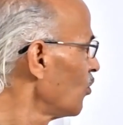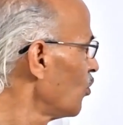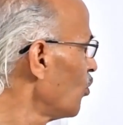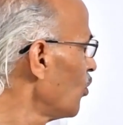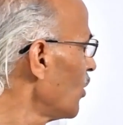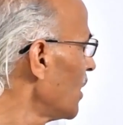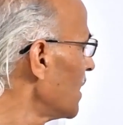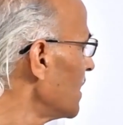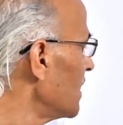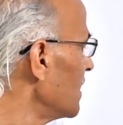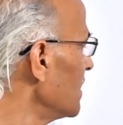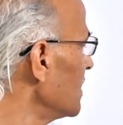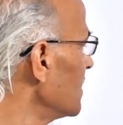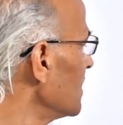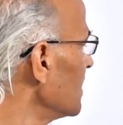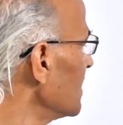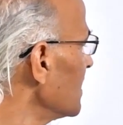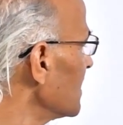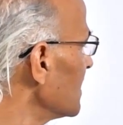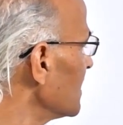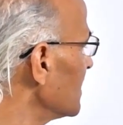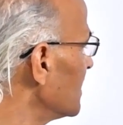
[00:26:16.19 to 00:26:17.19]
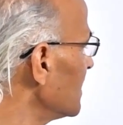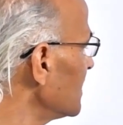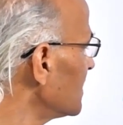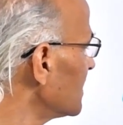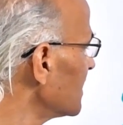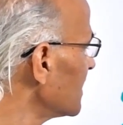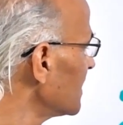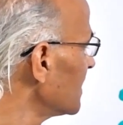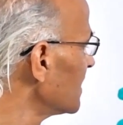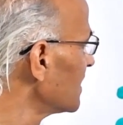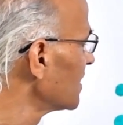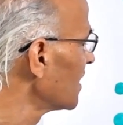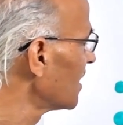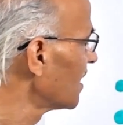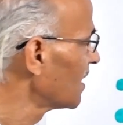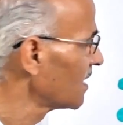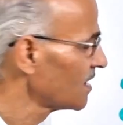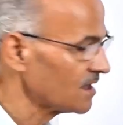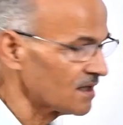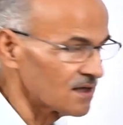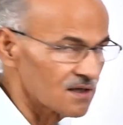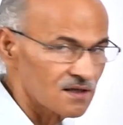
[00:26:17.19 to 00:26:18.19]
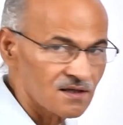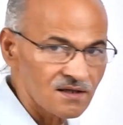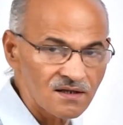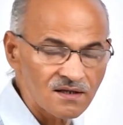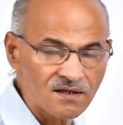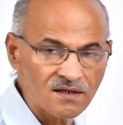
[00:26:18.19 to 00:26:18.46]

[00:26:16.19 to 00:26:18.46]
Why this rain occur?